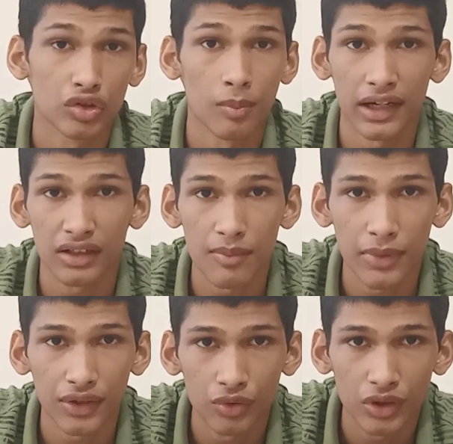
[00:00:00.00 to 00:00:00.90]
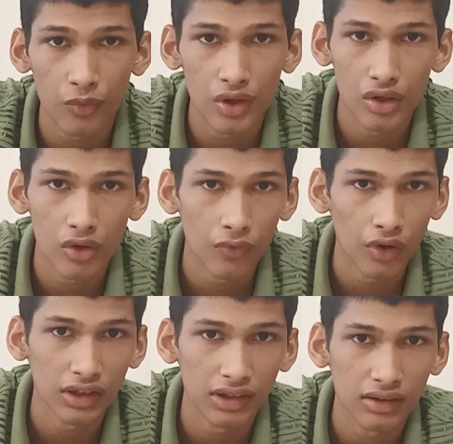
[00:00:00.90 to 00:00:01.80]
You might come back to the video
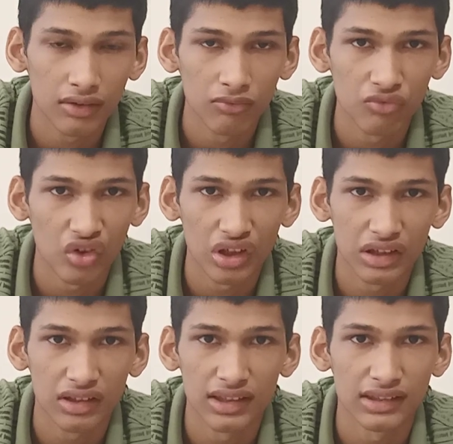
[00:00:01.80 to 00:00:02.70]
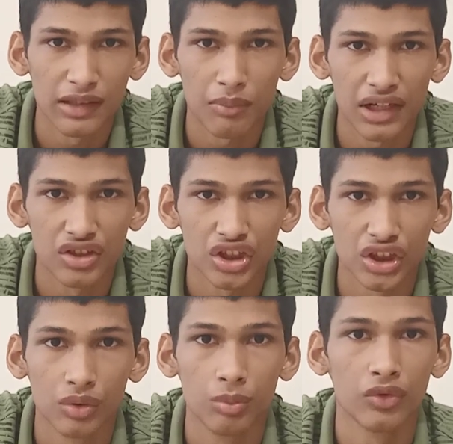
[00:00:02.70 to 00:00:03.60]
for the things that might
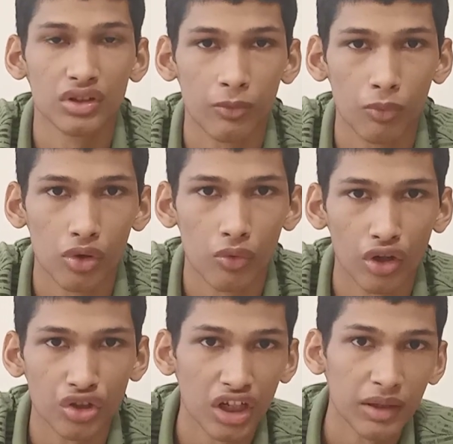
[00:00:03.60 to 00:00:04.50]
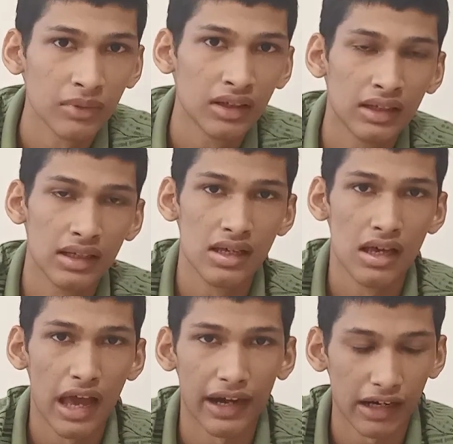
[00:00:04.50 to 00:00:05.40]
just give me some more watch time,
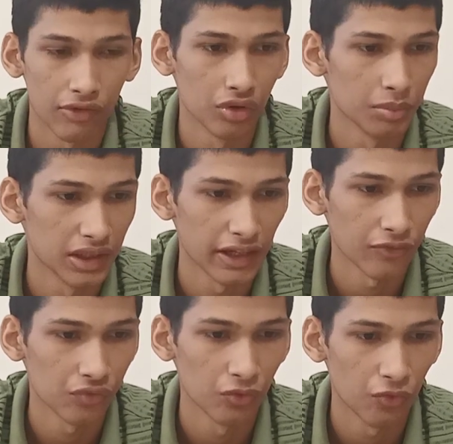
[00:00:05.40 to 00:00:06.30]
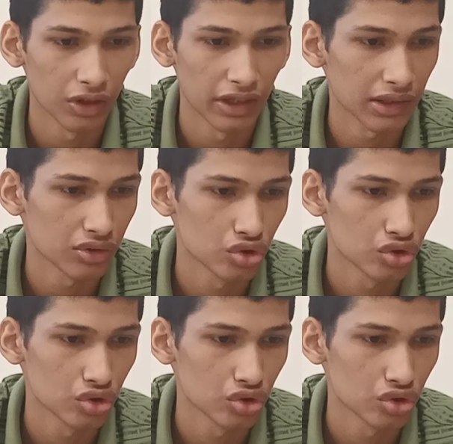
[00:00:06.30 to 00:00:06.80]
and I would be thankful for that.